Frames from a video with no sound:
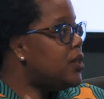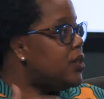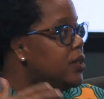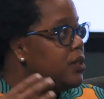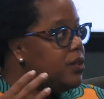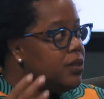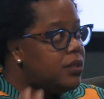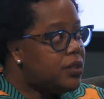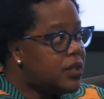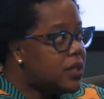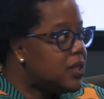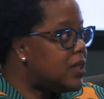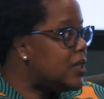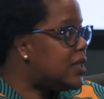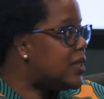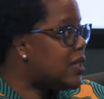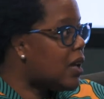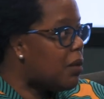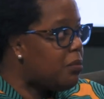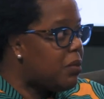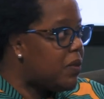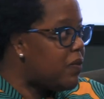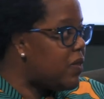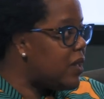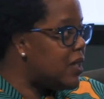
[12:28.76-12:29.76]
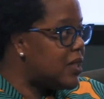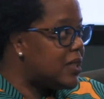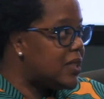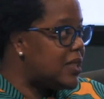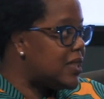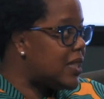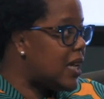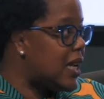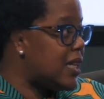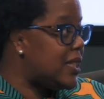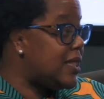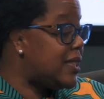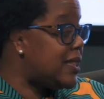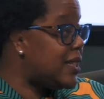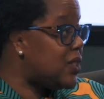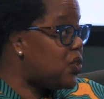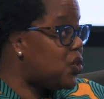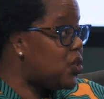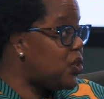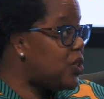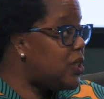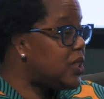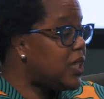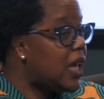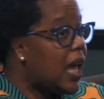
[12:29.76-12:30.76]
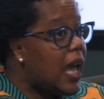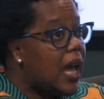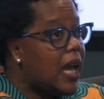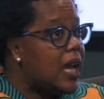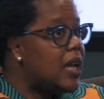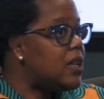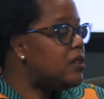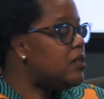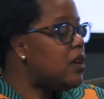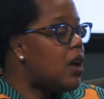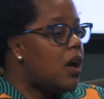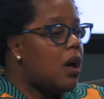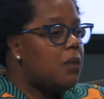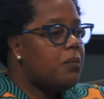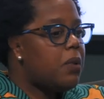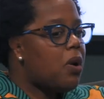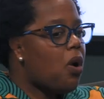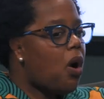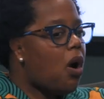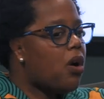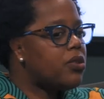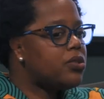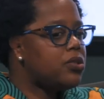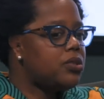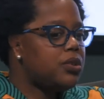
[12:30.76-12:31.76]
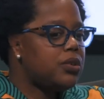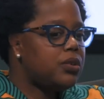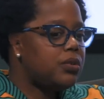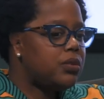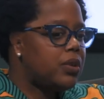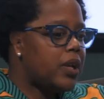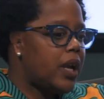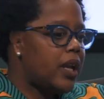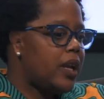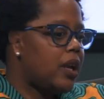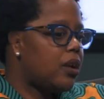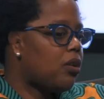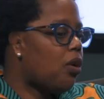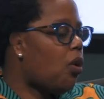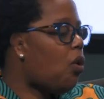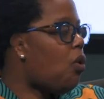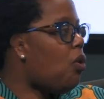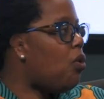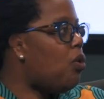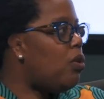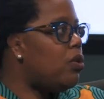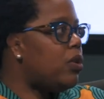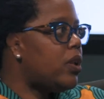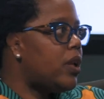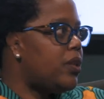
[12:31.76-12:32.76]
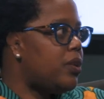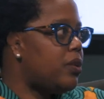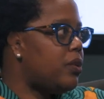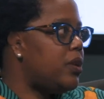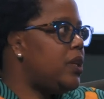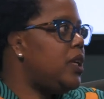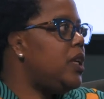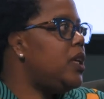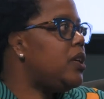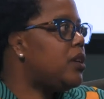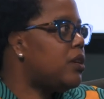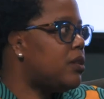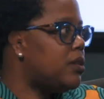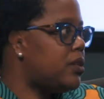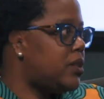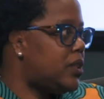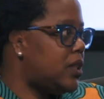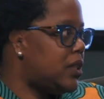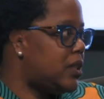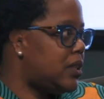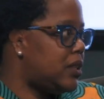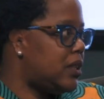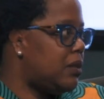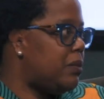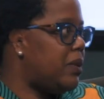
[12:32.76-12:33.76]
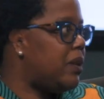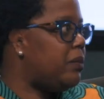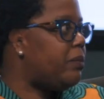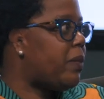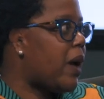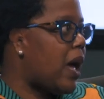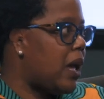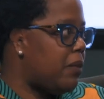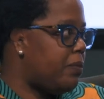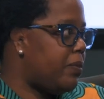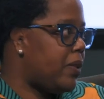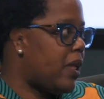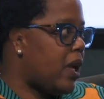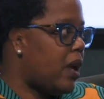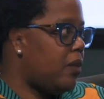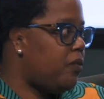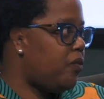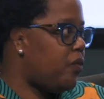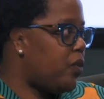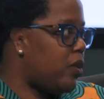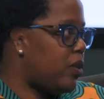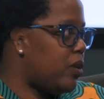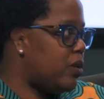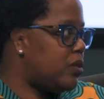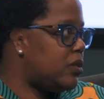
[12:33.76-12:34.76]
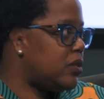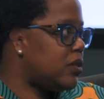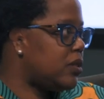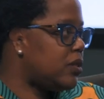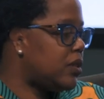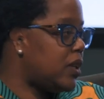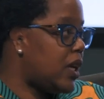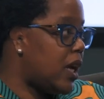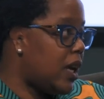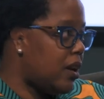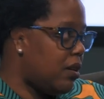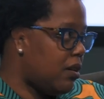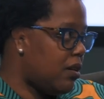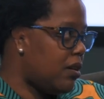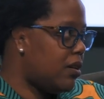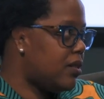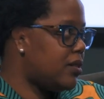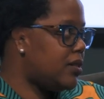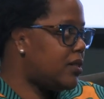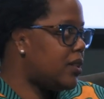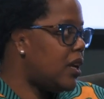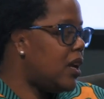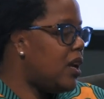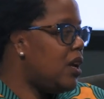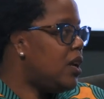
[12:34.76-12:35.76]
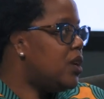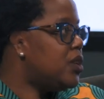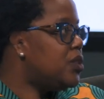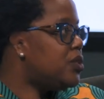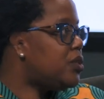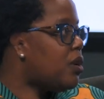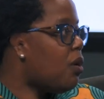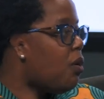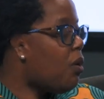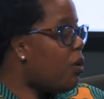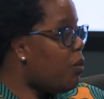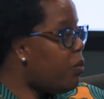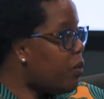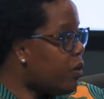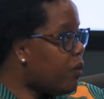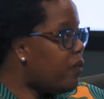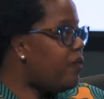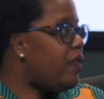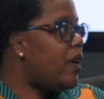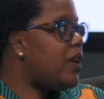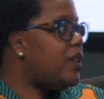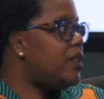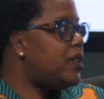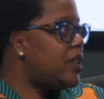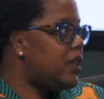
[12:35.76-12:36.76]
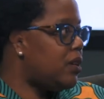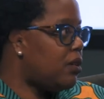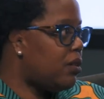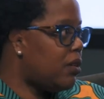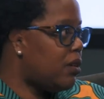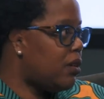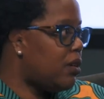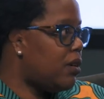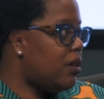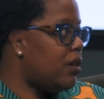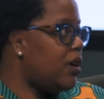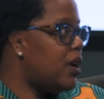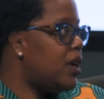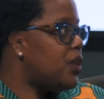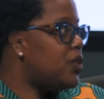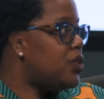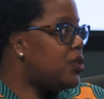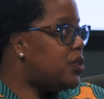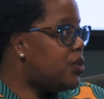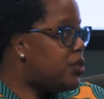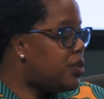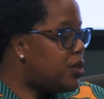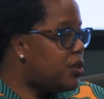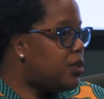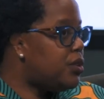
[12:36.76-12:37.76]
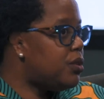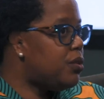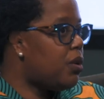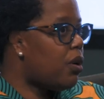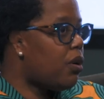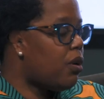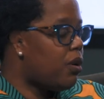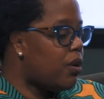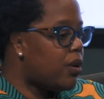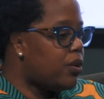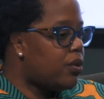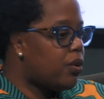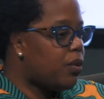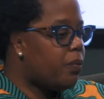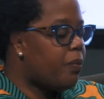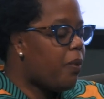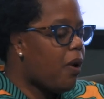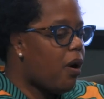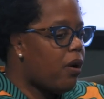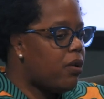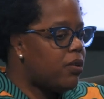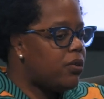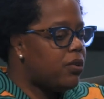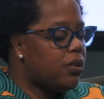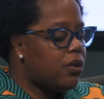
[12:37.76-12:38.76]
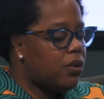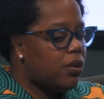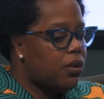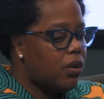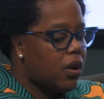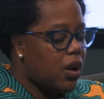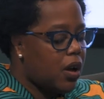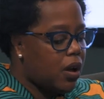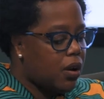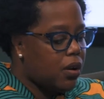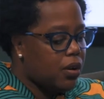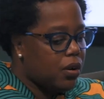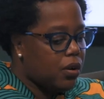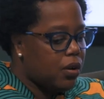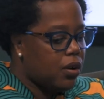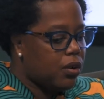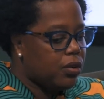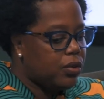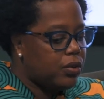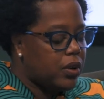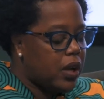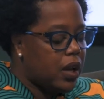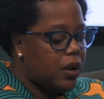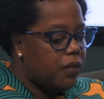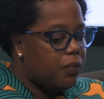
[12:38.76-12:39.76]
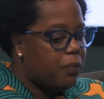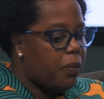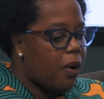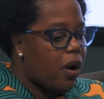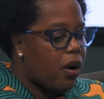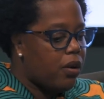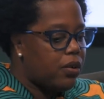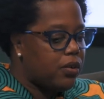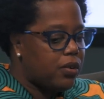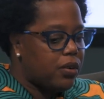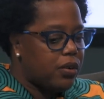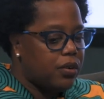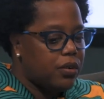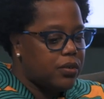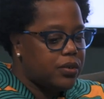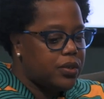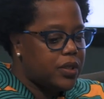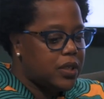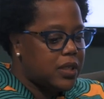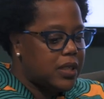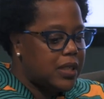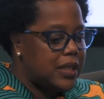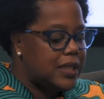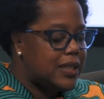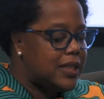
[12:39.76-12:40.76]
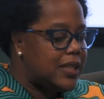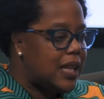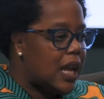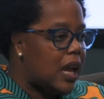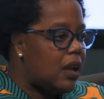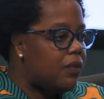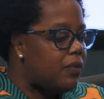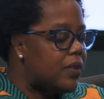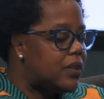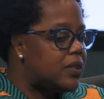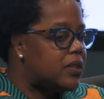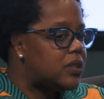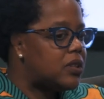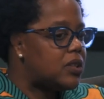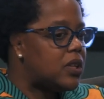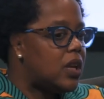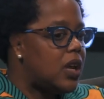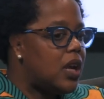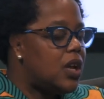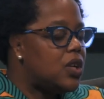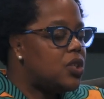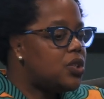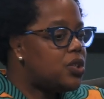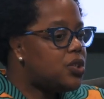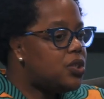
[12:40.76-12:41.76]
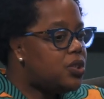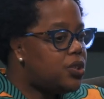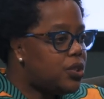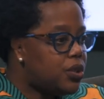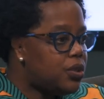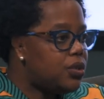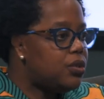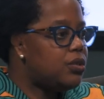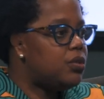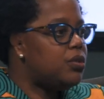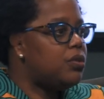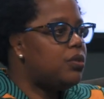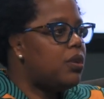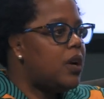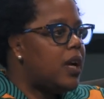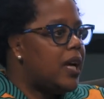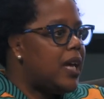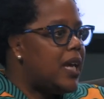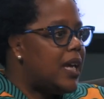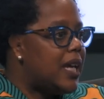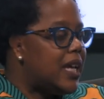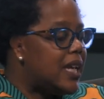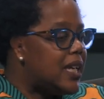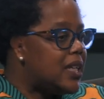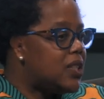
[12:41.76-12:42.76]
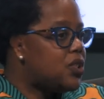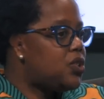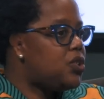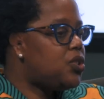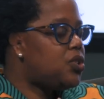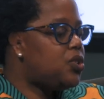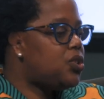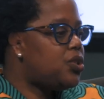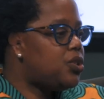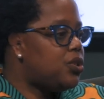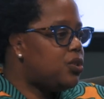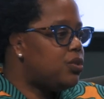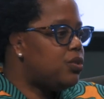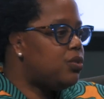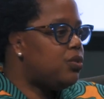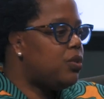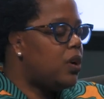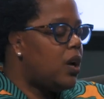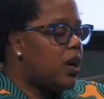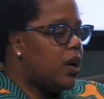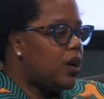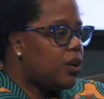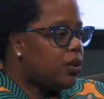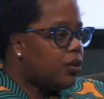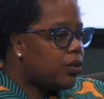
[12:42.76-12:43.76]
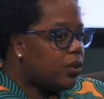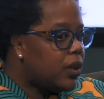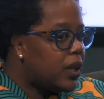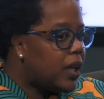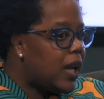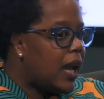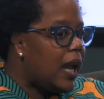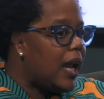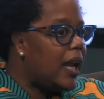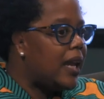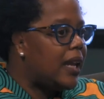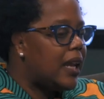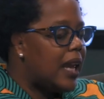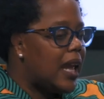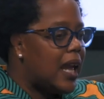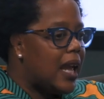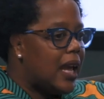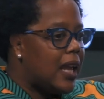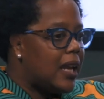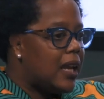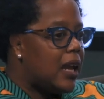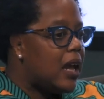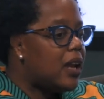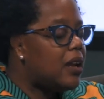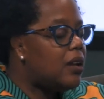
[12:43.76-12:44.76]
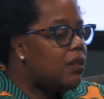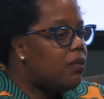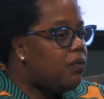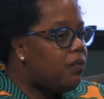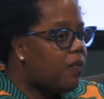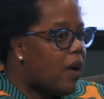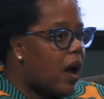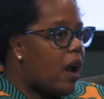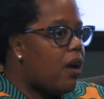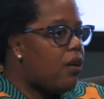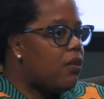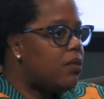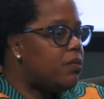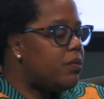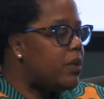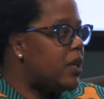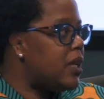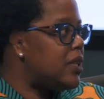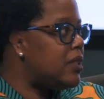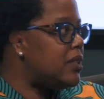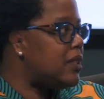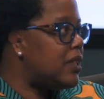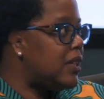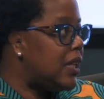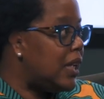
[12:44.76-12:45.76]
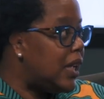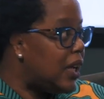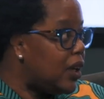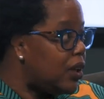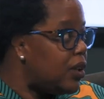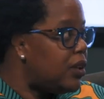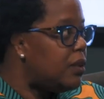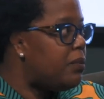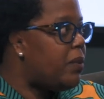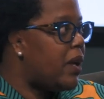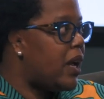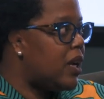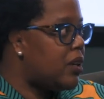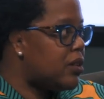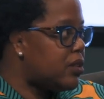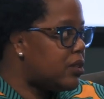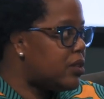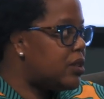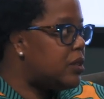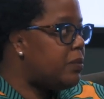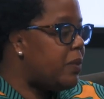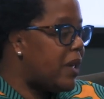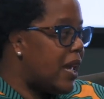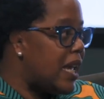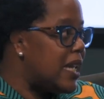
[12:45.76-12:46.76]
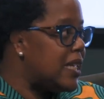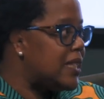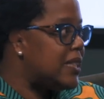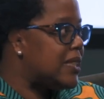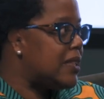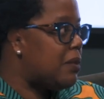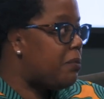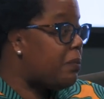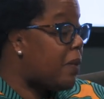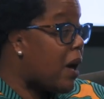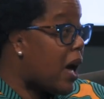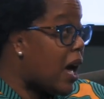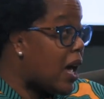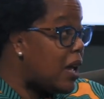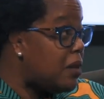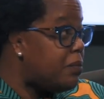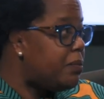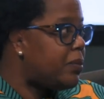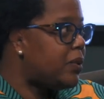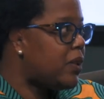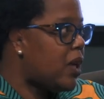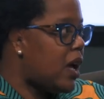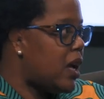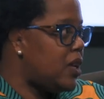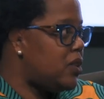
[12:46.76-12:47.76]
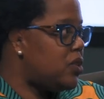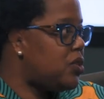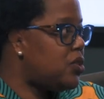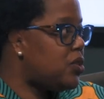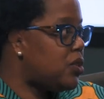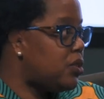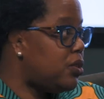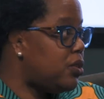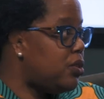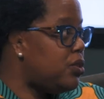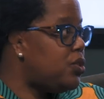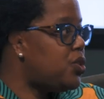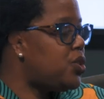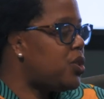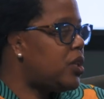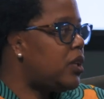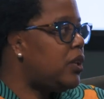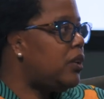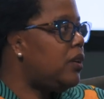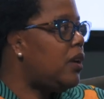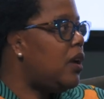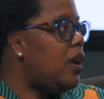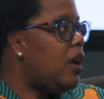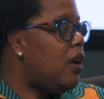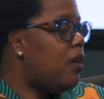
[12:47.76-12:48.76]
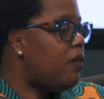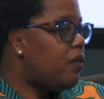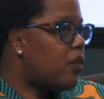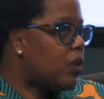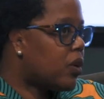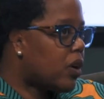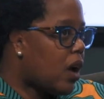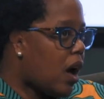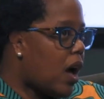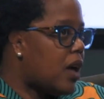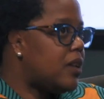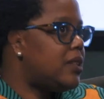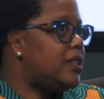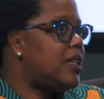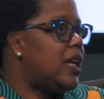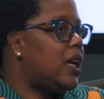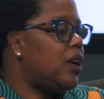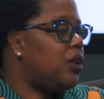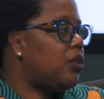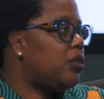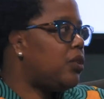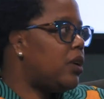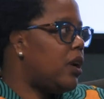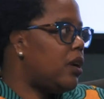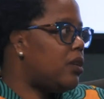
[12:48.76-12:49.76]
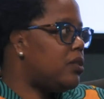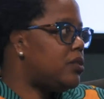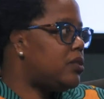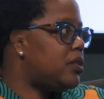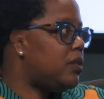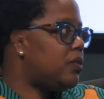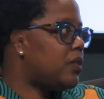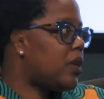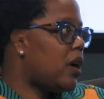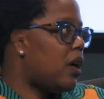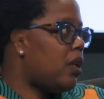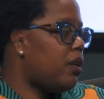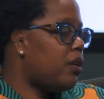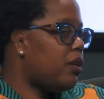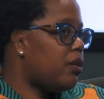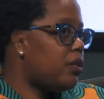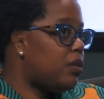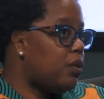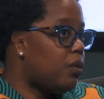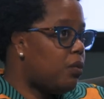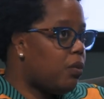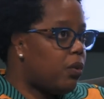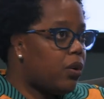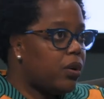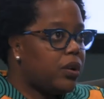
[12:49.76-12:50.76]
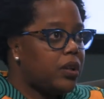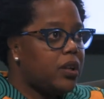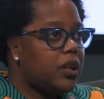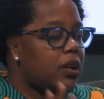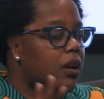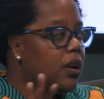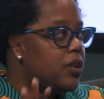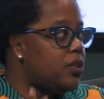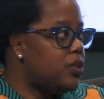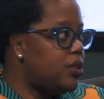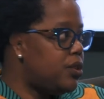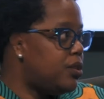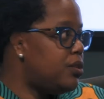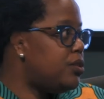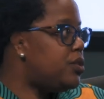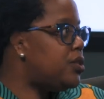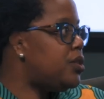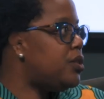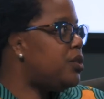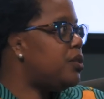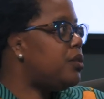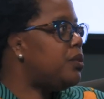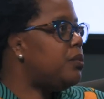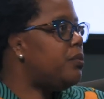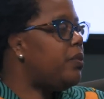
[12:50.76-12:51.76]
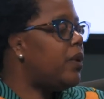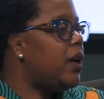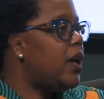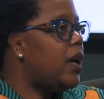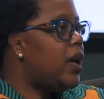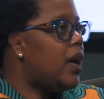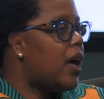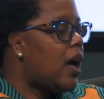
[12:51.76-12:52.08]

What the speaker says: using some of the insights that she's gained, but also creating a whole other ecosystem and pipeline for those creators. So what we're funding her to do, her and her partner, her creative partner, Denise Davis, to do is to create an environment, an incubator space, a pipeline solution for content creators of color who are working on YouTube